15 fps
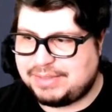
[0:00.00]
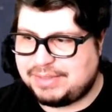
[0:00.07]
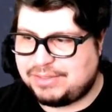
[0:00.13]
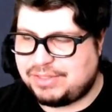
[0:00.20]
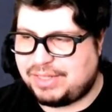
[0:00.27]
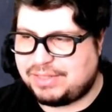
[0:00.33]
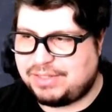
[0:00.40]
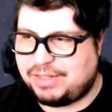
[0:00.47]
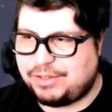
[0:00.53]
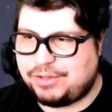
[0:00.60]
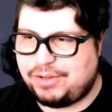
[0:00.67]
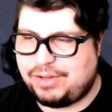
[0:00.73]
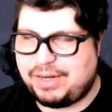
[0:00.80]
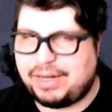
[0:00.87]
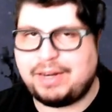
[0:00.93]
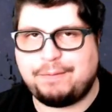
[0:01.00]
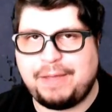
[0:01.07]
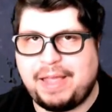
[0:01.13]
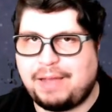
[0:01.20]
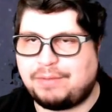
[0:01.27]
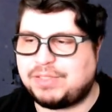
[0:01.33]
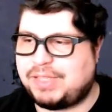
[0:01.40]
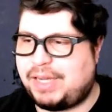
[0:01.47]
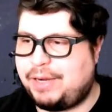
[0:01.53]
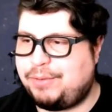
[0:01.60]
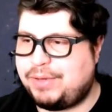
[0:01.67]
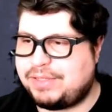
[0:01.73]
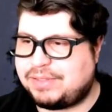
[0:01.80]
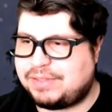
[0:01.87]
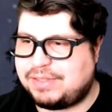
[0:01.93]
So that's not good. And if they have
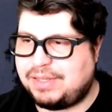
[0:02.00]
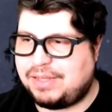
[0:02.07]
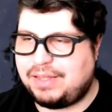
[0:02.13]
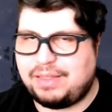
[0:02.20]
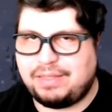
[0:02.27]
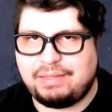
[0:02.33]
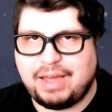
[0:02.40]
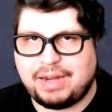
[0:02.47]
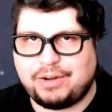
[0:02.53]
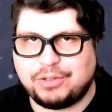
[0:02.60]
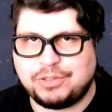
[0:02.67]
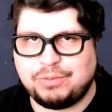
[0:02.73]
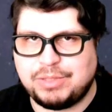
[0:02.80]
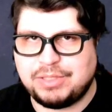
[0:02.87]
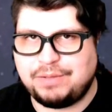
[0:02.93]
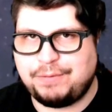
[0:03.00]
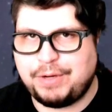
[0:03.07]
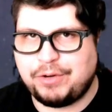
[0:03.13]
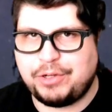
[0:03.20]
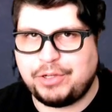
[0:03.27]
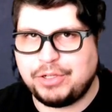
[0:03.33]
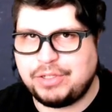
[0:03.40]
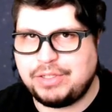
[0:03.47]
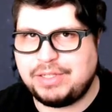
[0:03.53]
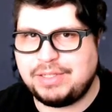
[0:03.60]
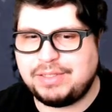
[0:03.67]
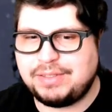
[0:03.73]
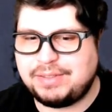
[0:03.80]
Cyrus, that also isn't very good.